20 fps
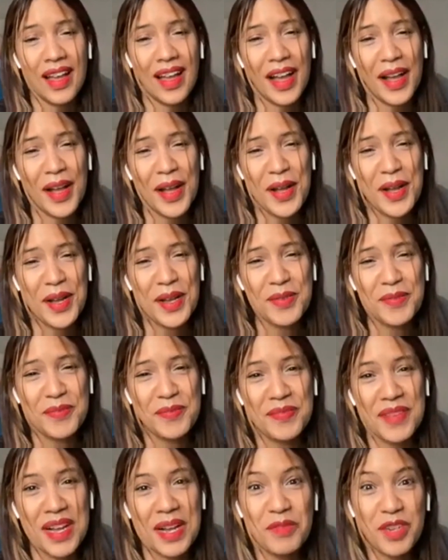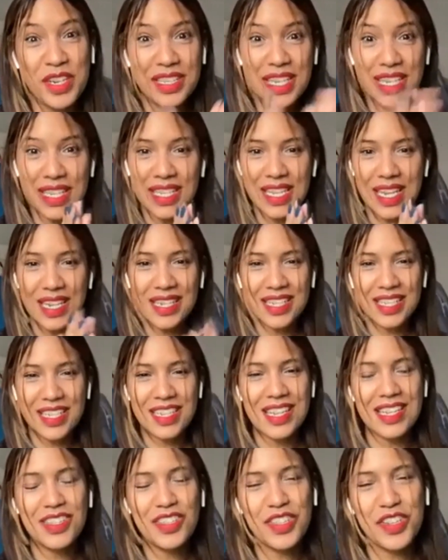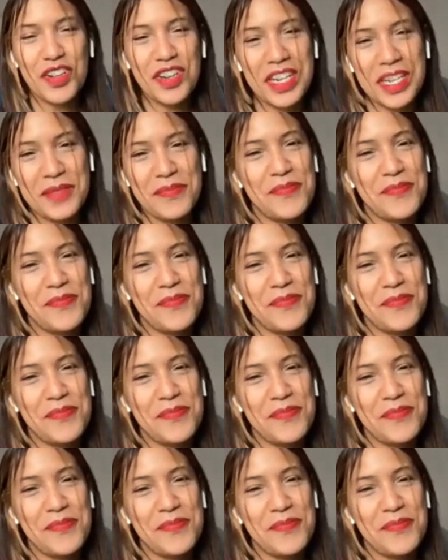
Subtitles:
I'm really excited to get started.